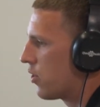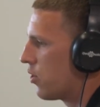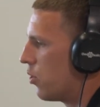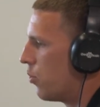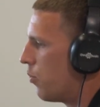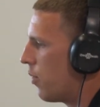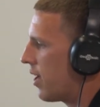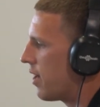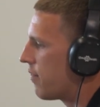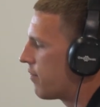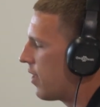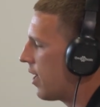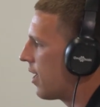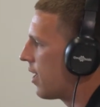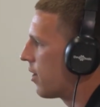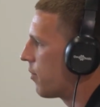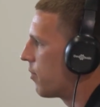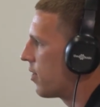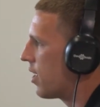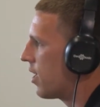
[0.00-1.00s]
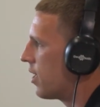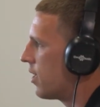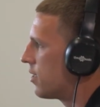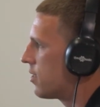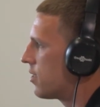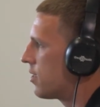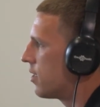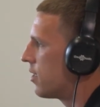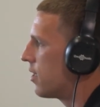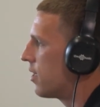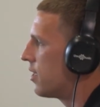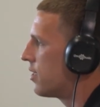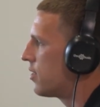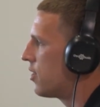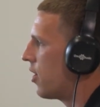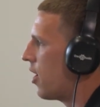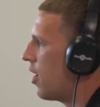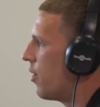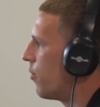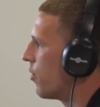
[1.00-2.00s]
way of dealing with it is to
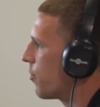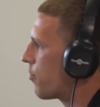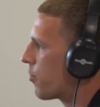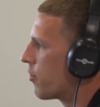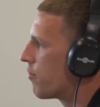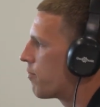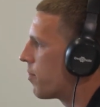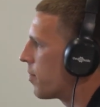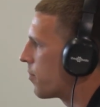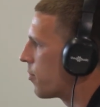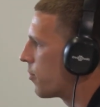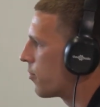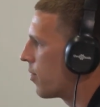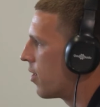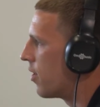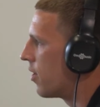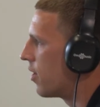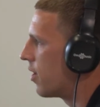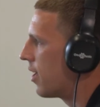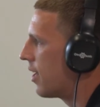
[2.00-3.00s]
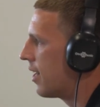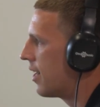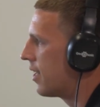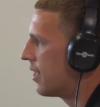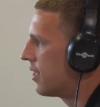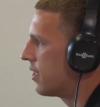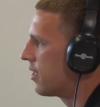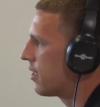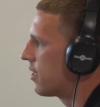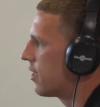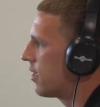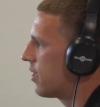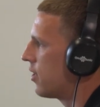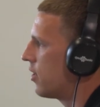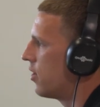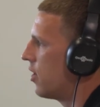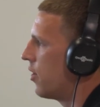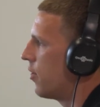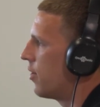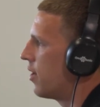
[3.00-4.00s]
I want to prove people wrong, and
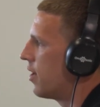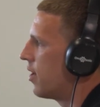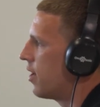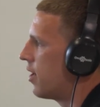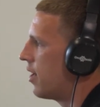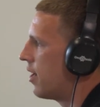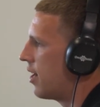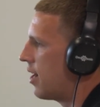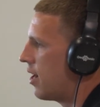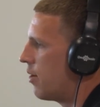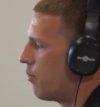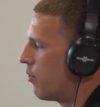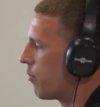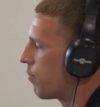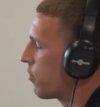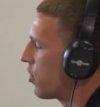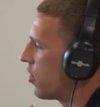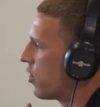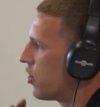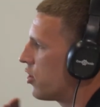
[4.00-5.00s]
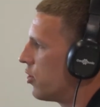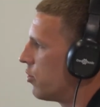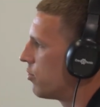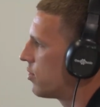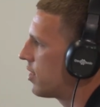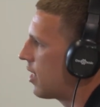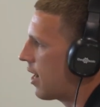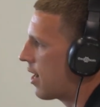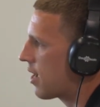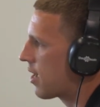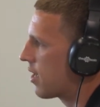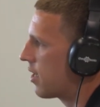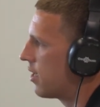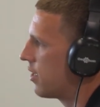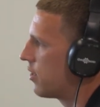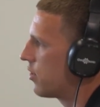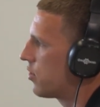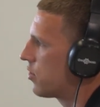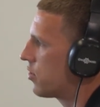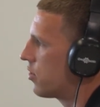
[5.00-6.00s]
I'm going to use that
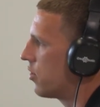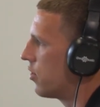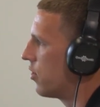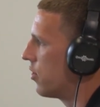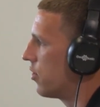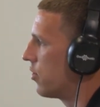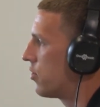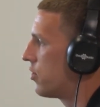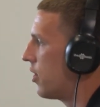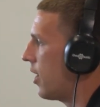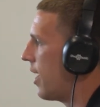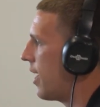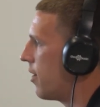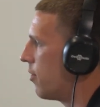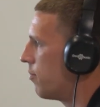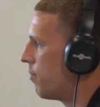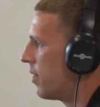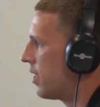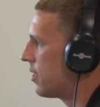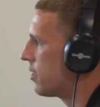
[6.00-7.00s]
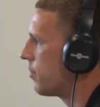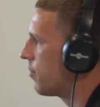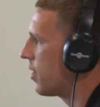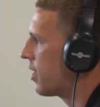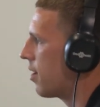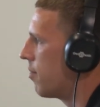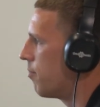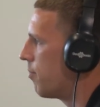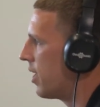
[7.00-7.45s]
to help me to become